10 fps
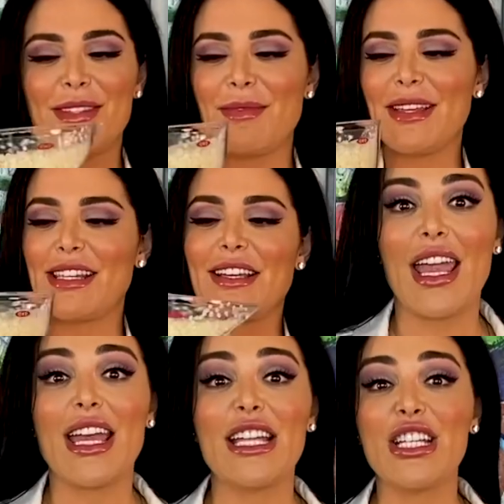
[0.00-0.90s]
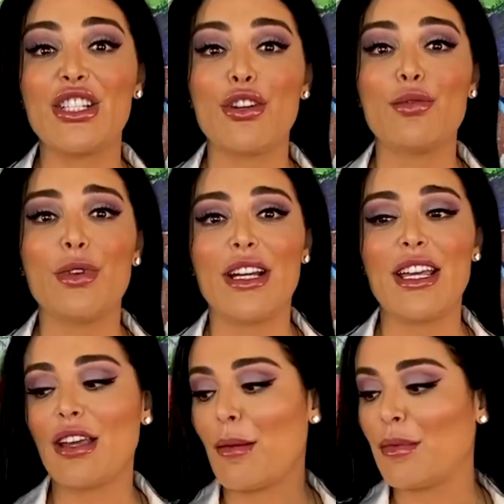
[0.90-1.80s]
Amazing. And don't
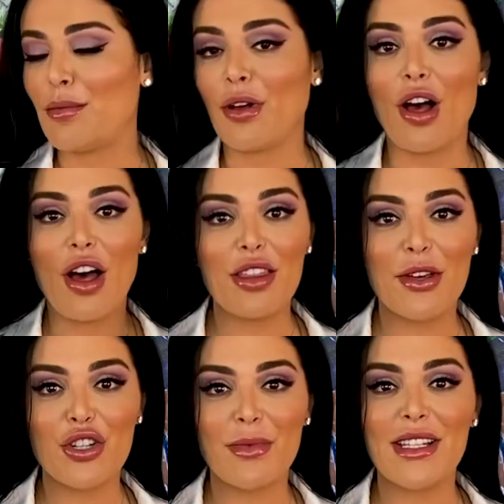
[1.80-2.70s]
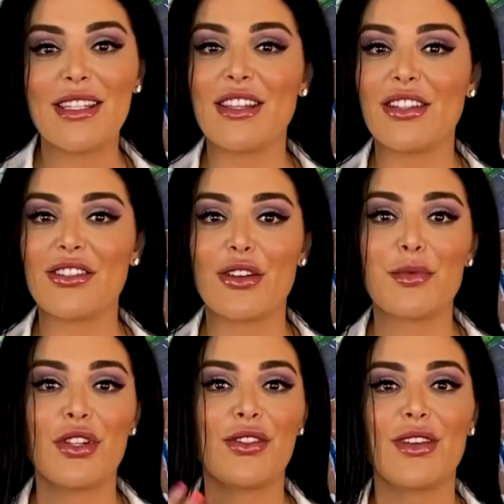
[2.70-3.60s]
worry, I'm going to put all the measurements in the
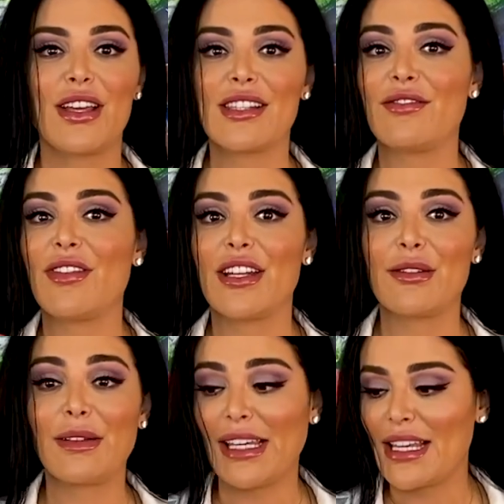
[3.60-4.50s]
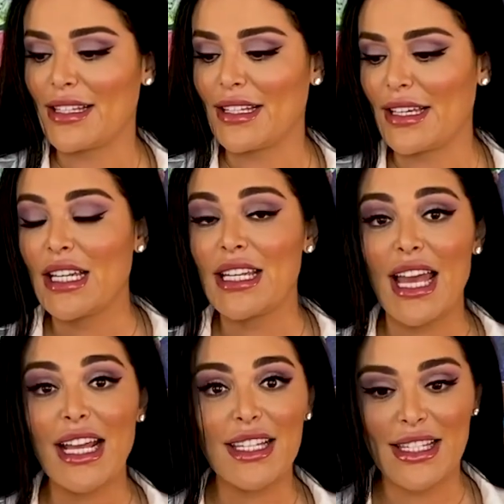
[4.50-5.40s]
description so you guys can find it really easily.
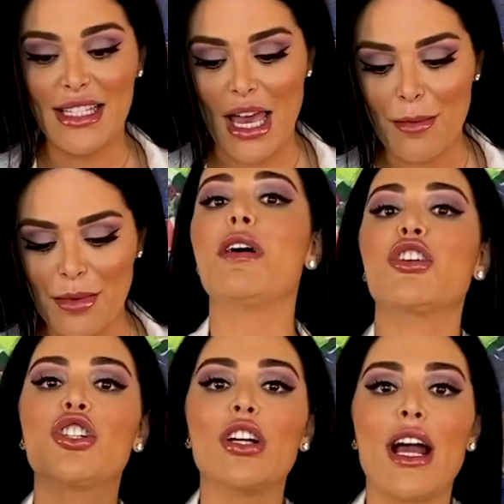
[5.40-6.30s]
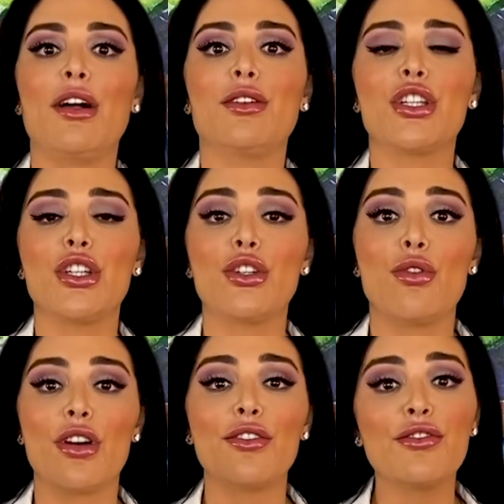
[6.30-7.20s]
Next step, measure out
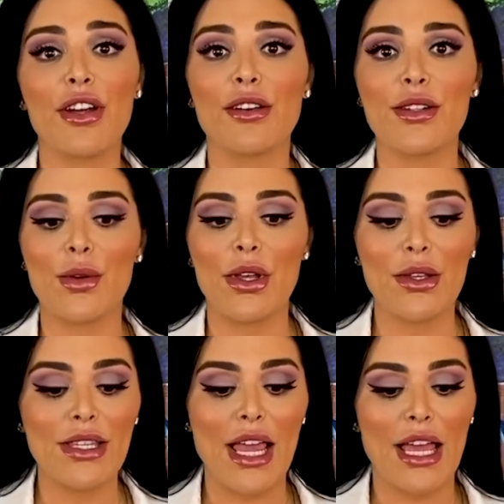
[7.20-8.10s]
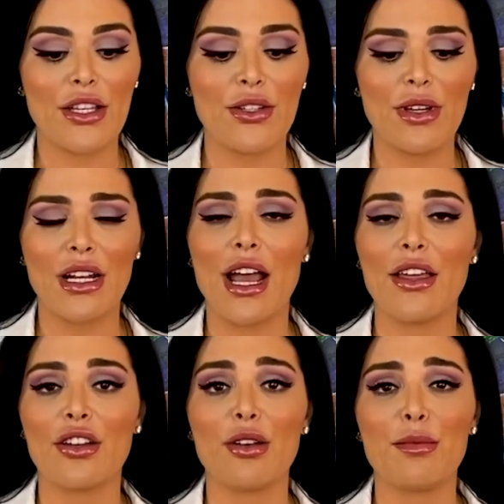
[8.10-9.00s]
your fragrance oils, and you can
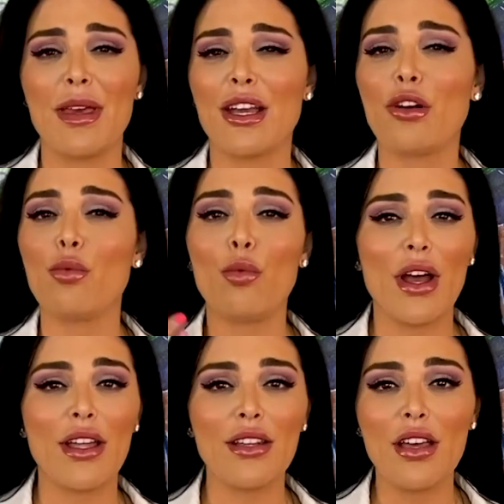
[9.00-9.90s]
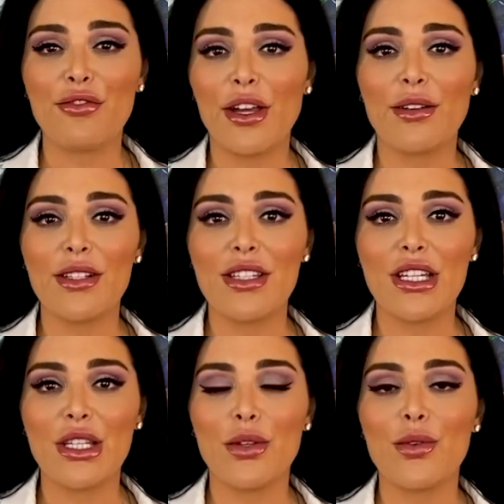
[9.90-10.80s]
either pick one fragrance to
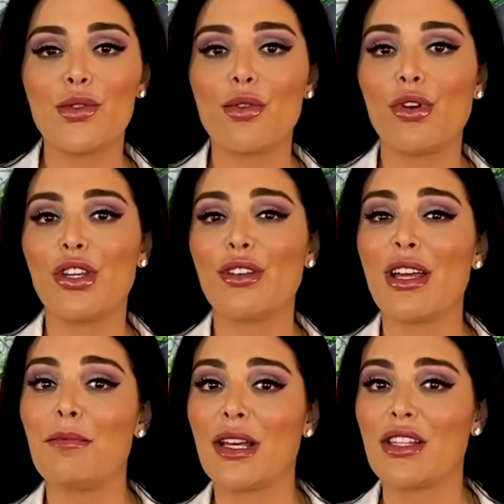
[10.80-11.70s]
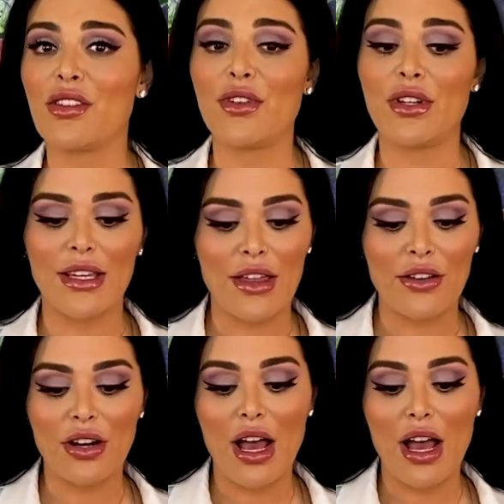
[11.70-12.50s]
use or you can mix a few together.